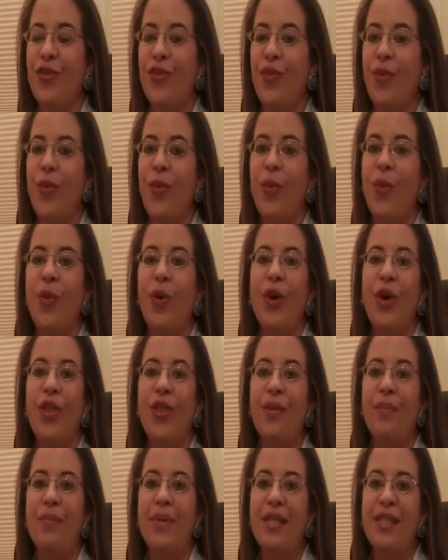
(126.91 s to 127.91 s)
for
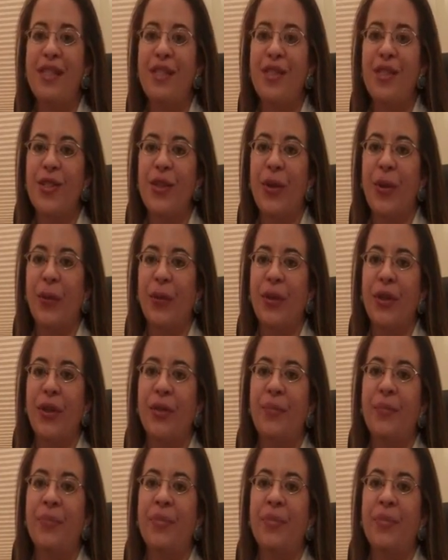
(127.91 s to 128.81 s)
the business owner.